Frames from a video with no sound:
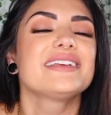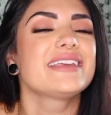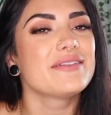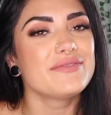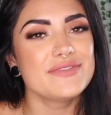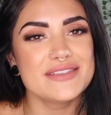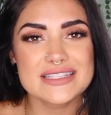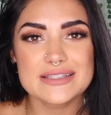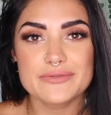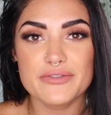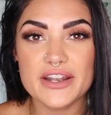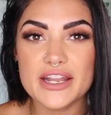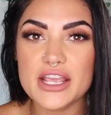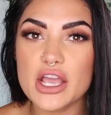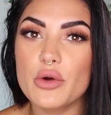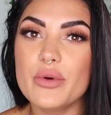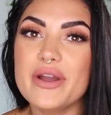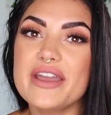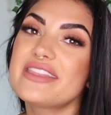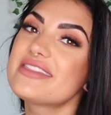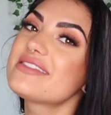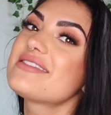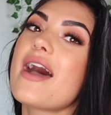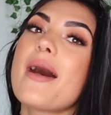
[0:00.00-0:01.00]
Give this video
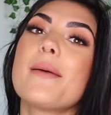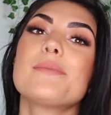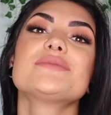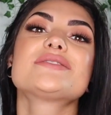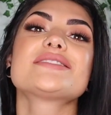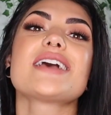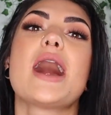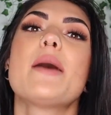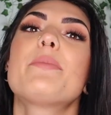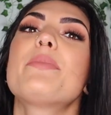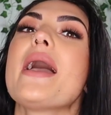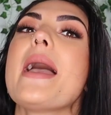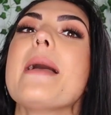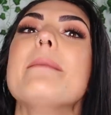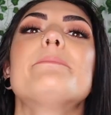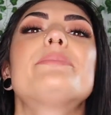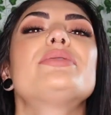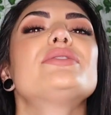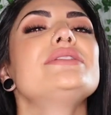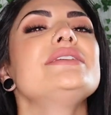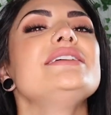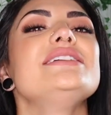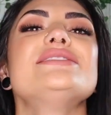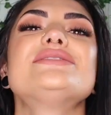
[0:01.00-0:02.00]
a thumbs up and
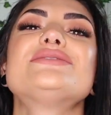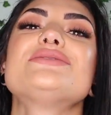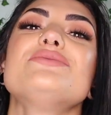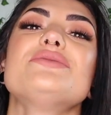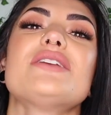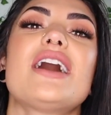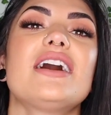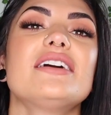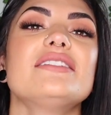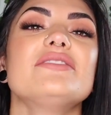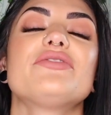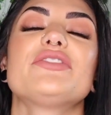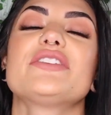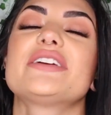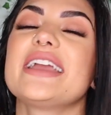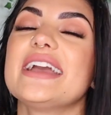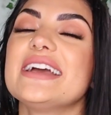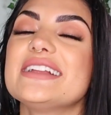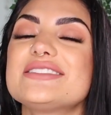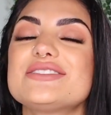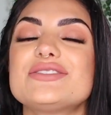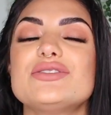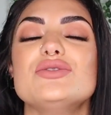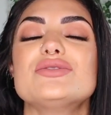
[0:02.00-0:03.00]
please do not
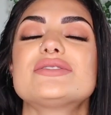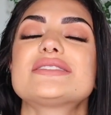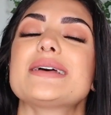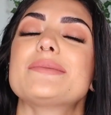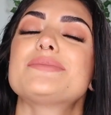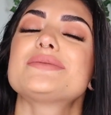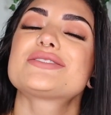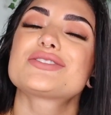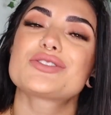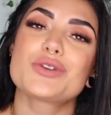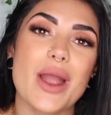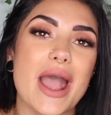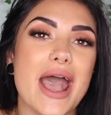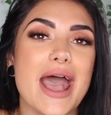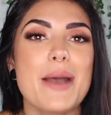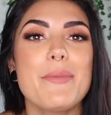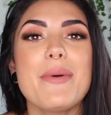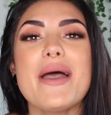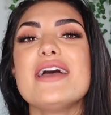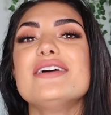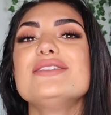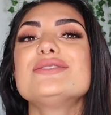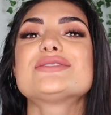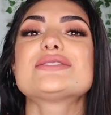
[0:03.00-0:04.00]
forget to
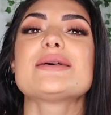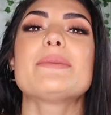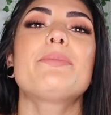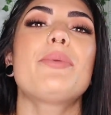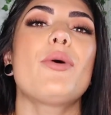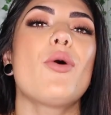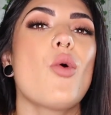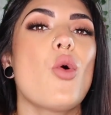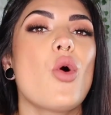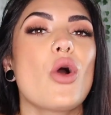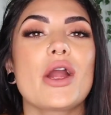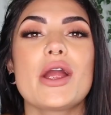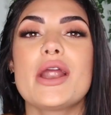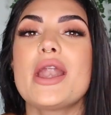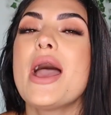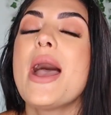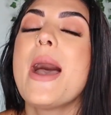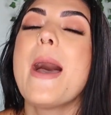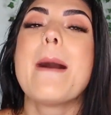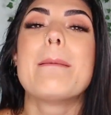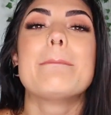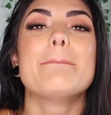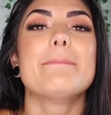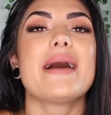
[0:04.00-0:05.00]
subscribe and support
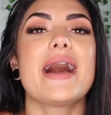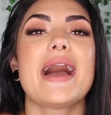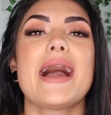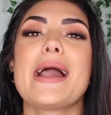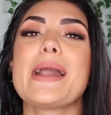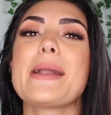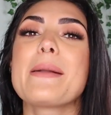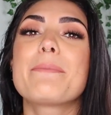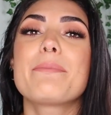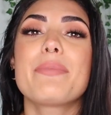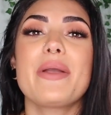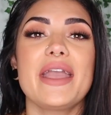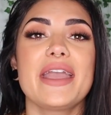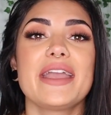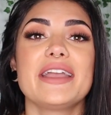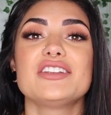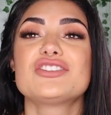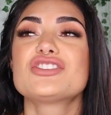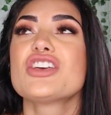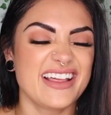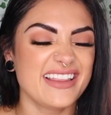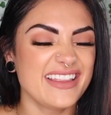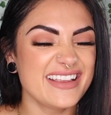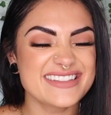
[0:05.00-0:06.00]
my
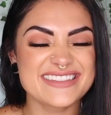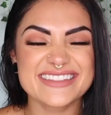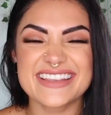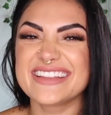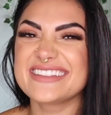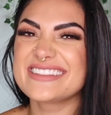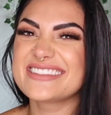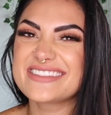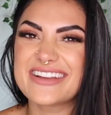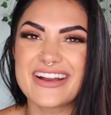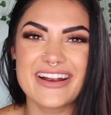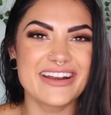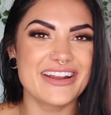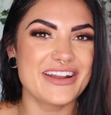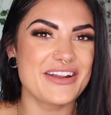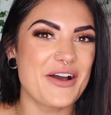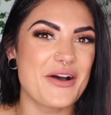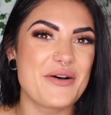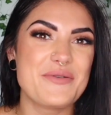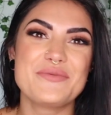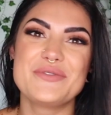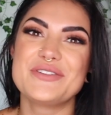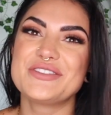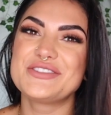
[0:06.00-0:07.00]
page. Now let's get started
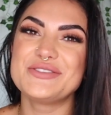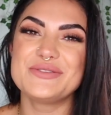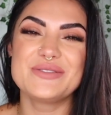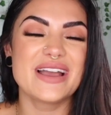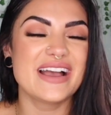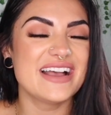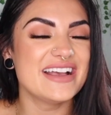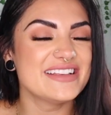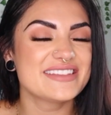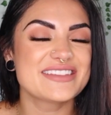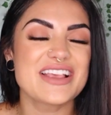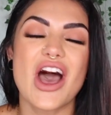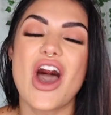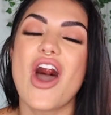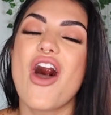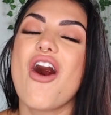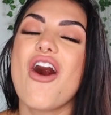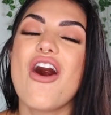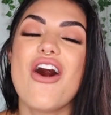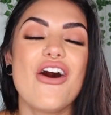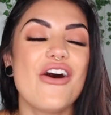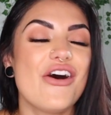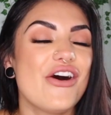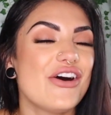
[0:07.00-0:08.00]
on what you guys
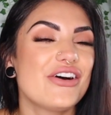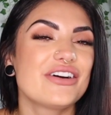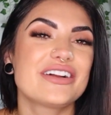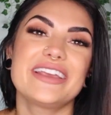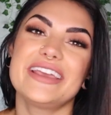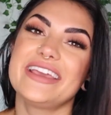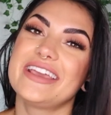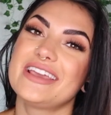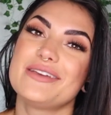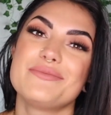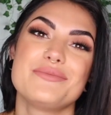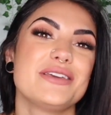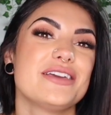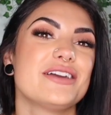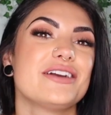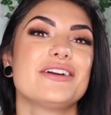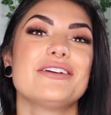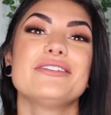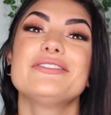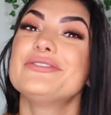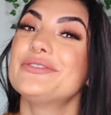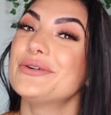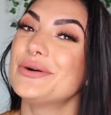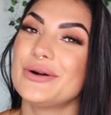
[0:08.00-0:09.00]
all came
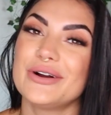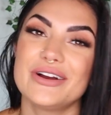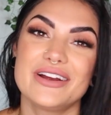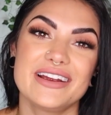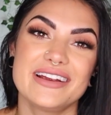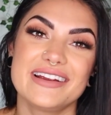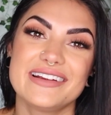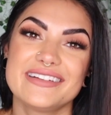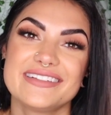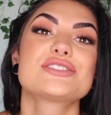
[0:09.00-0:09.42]
here for.